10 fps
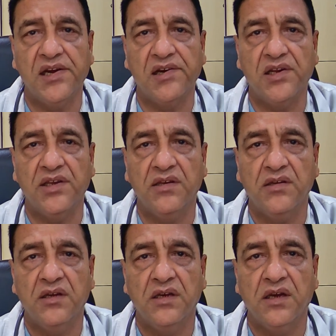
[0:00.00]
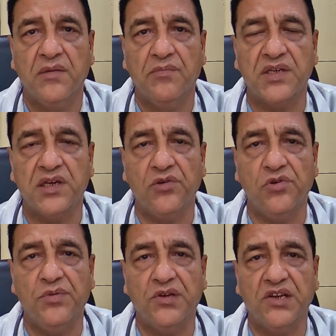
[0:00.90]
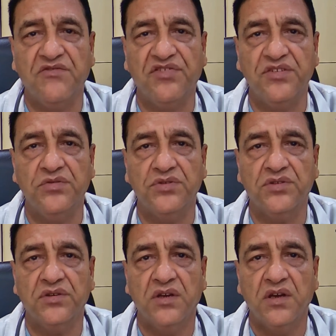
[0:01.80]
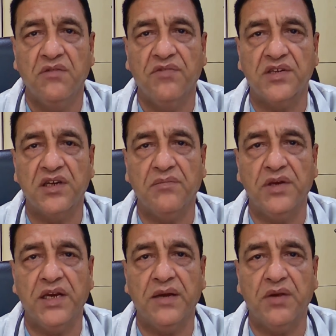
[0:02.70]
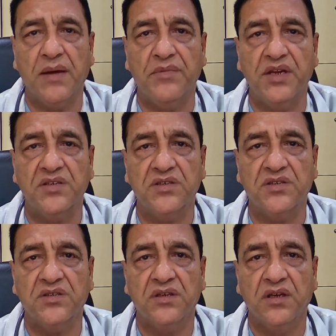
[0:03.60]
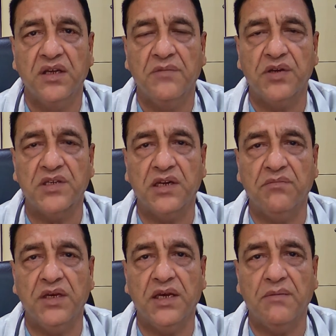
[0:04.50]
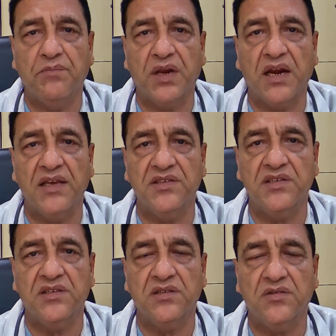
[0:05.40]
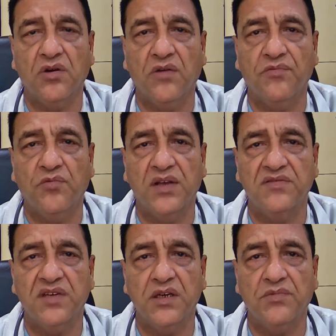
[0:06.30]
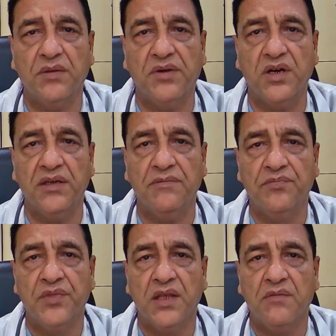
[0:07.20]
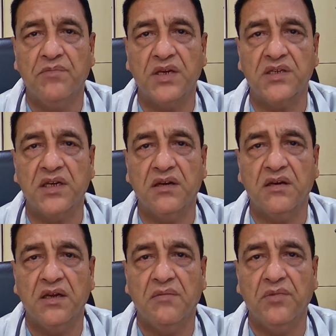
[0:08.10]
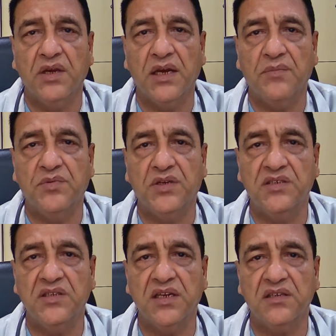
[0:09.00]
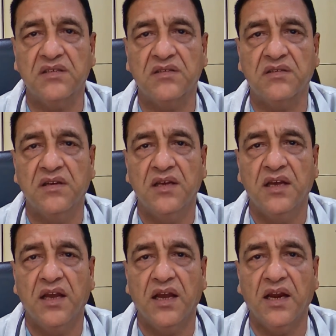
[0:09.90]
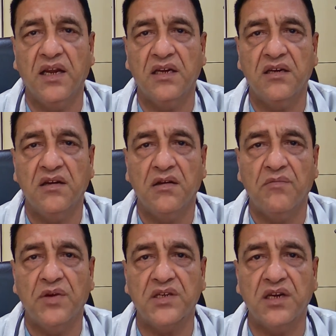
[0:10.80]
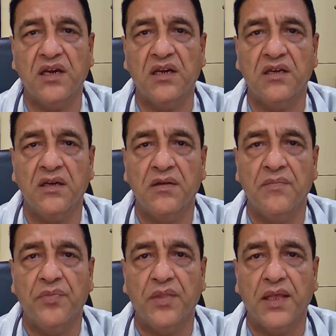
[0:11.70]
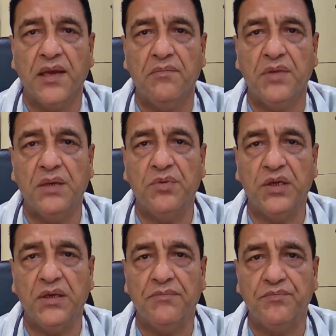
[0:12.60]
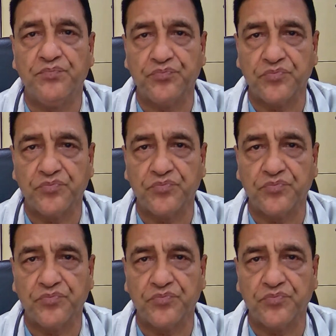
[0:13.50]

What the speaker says: clearly. Patient will be confused. Patient may have numbness. Patient may have paralysis of one side of the body. Patient may have dizziness, and patient may be